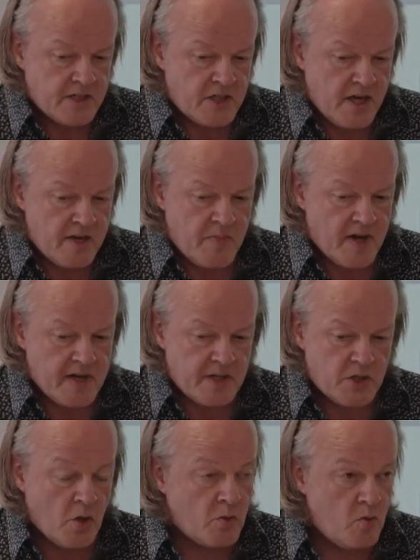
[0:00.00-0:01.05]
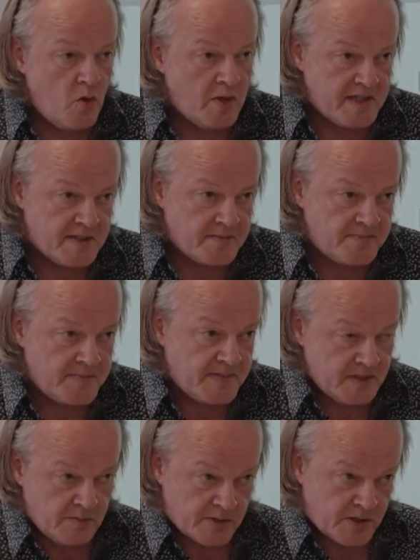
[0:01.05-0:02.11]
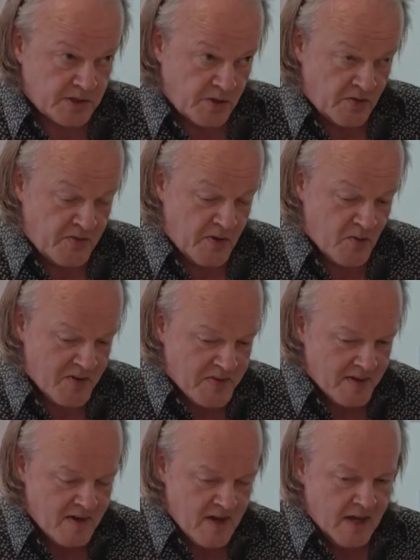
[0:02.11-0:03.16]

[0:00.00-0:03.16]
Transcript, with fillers: chaired by John Walden, who I was just on the phone with,